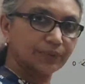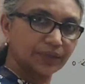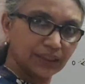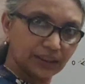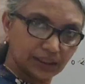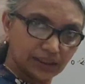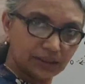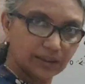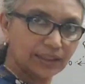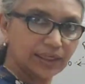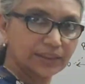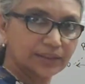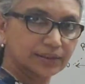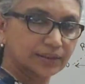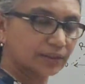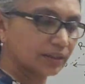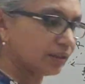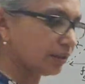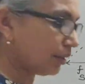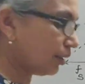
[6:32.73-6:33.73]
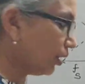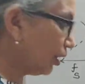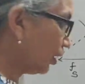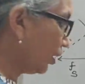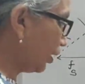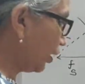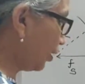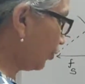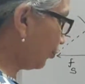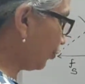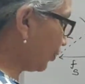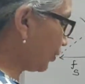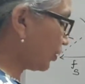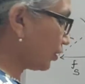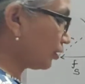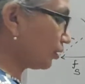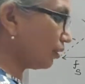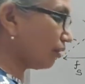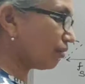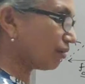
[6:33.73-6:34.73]
will be lesser. If
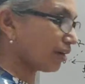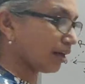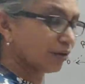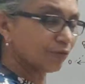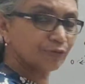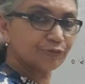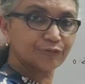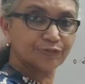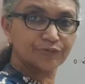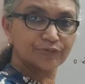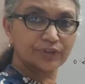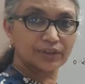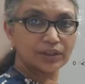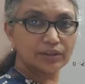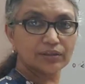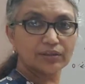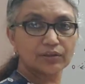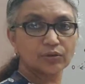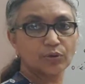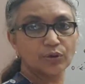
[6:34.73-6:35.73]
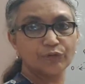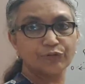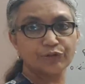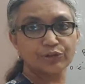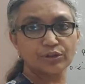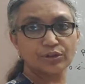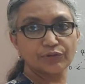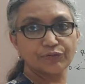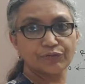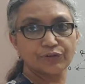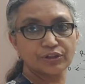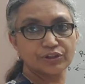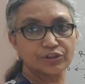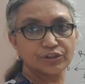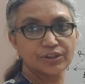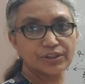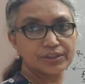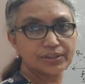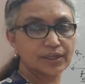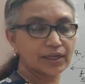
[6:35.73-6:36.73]
it's rough, then the coefficient of
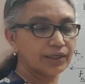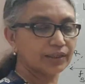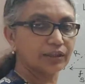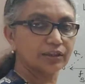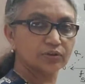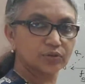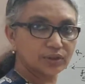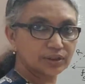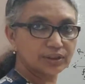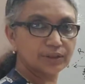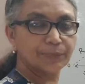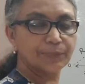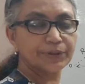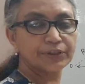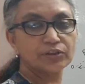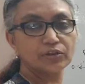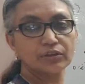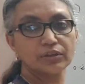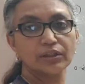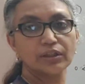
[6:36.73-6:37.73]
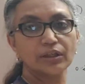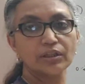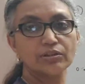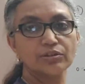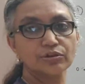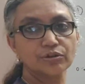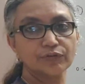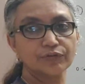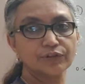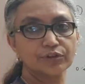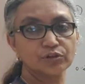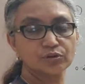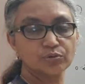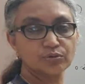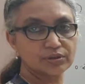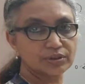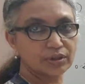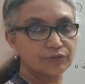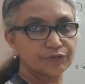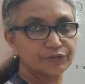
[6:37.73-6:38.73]
friction is higher. So it depends on the nature of the
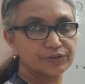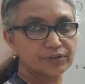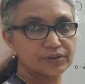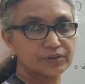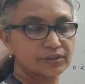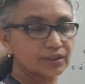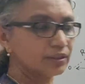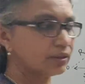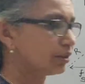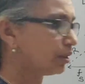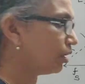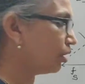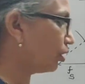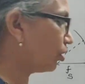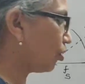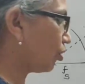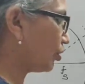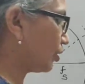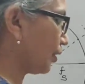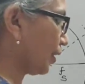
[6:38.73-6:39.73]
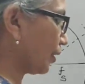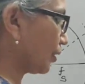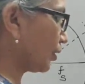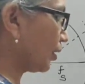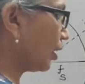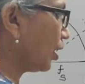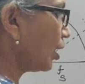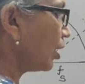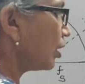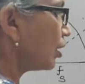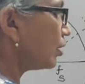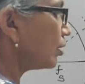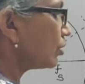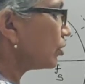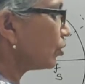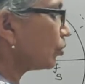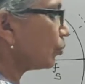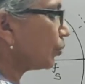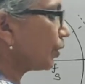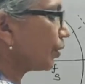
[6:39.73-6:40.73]
two surfaces in contact.
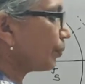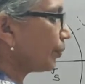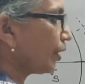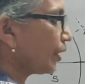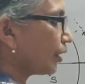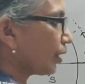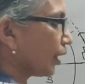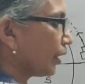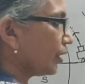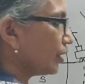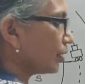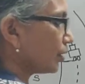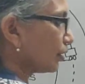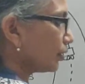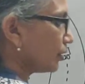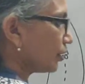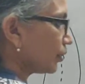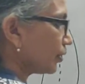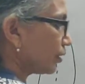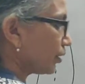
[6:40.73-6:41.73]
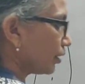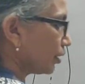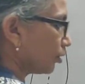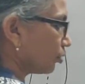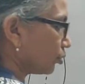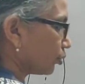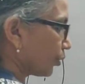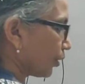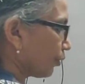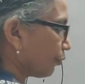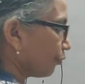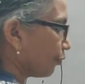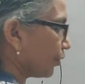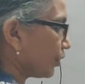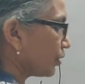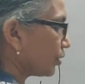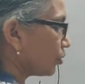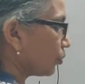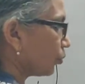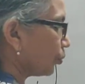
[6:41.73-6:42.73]
So we may write this is equal to
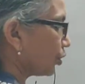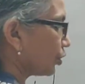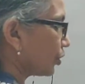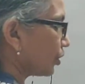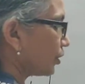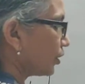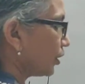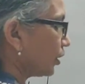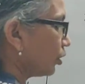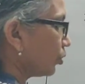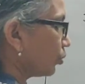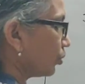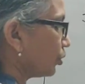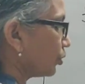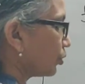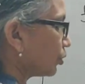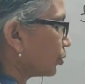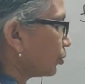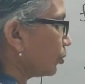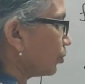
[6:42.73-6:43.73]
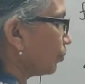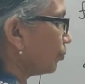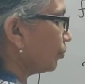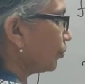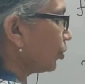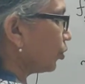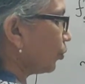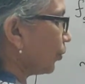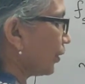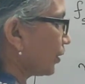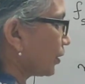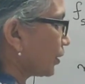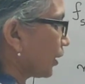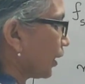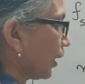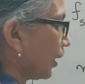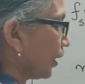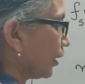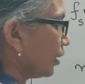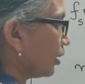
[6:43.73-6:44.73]
Fs, which is equal to mu
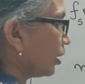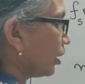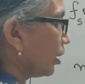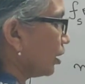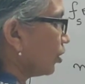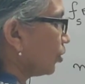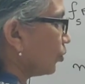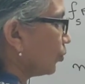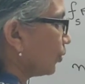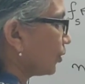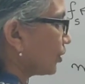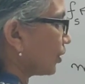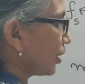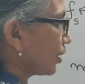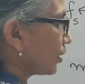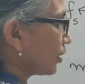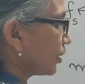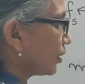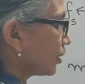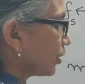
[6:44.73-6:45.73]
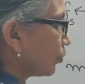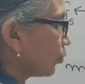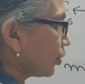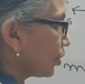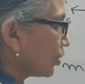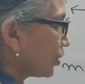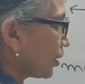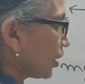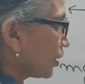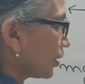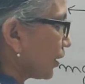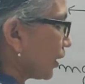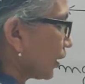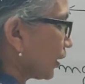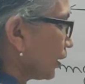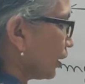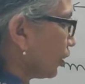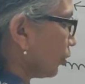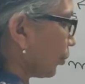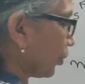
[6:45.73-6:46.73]
s n, which is our
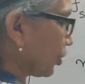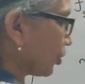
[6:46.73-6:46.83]
second